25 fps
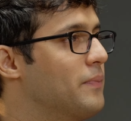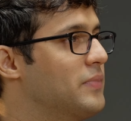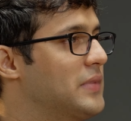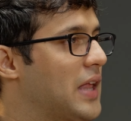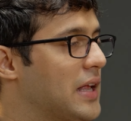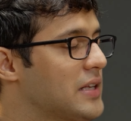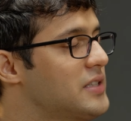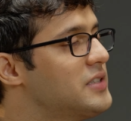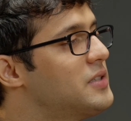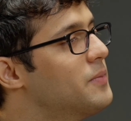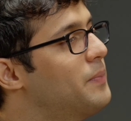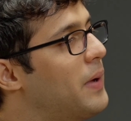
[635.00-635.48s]

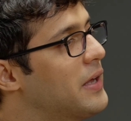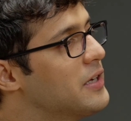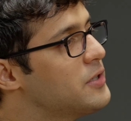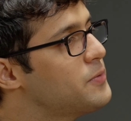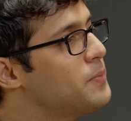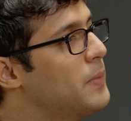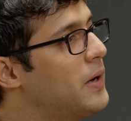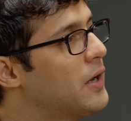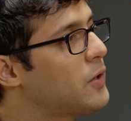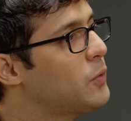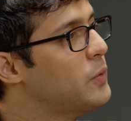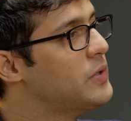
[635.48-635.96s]
That's the
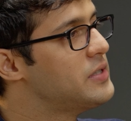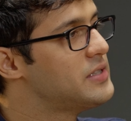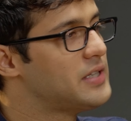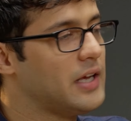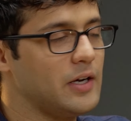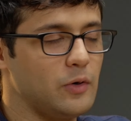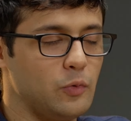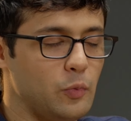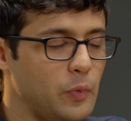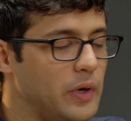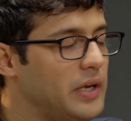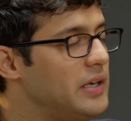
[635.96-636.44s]
benchmark we
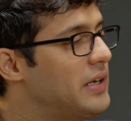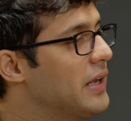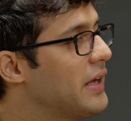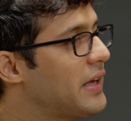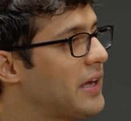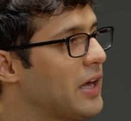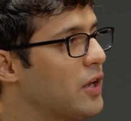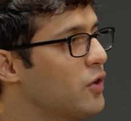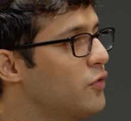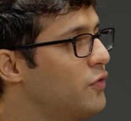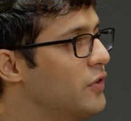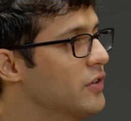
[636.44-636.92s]
set. We
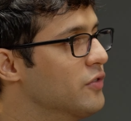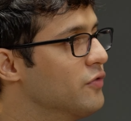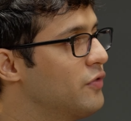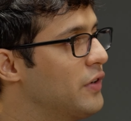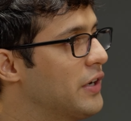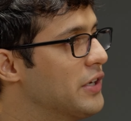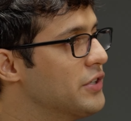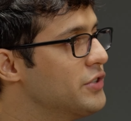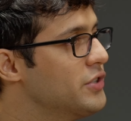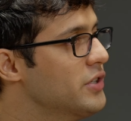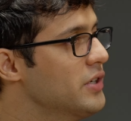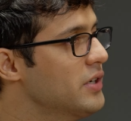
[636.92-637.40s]
take care of
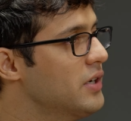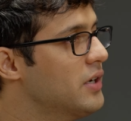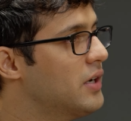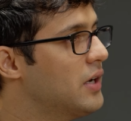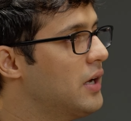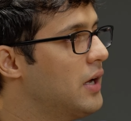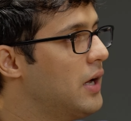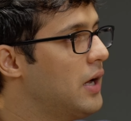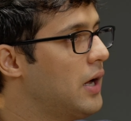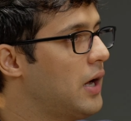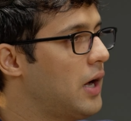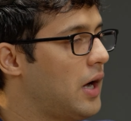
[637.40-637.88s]
inflation.
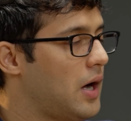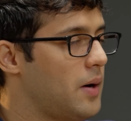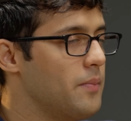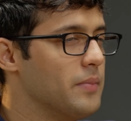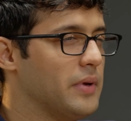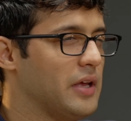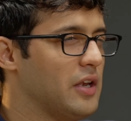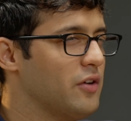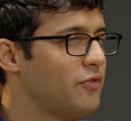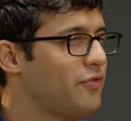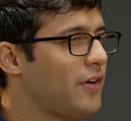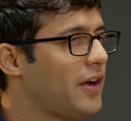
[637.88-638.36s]

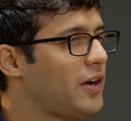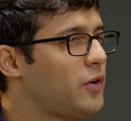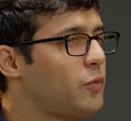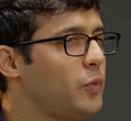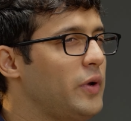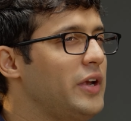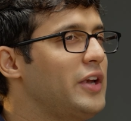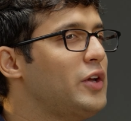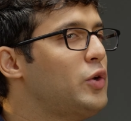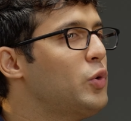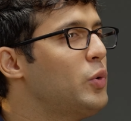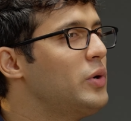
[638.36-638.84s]
In fact,
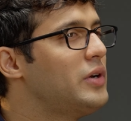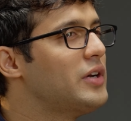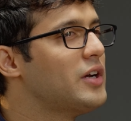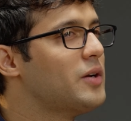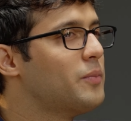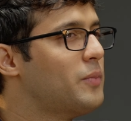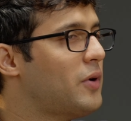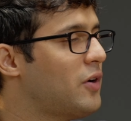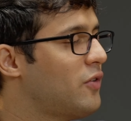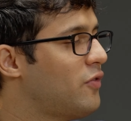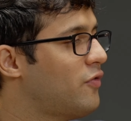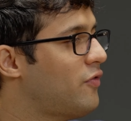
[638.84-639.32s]
we do it at
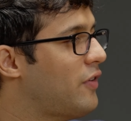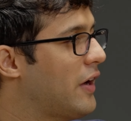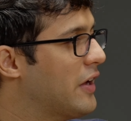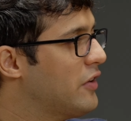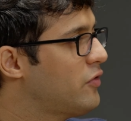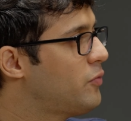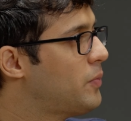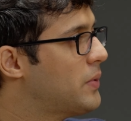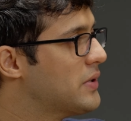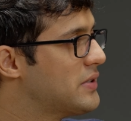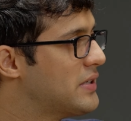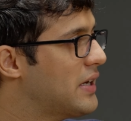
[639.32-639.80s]
about
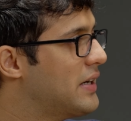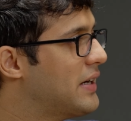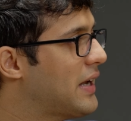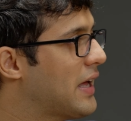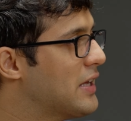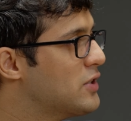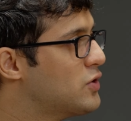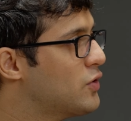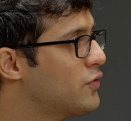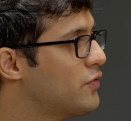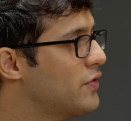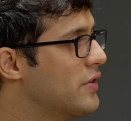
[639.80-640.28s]
5%
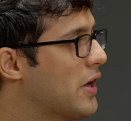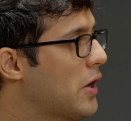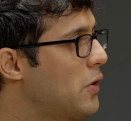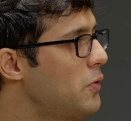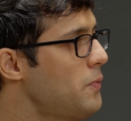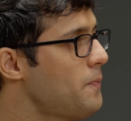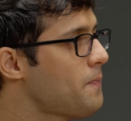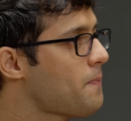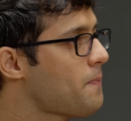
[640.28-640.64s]
as of now.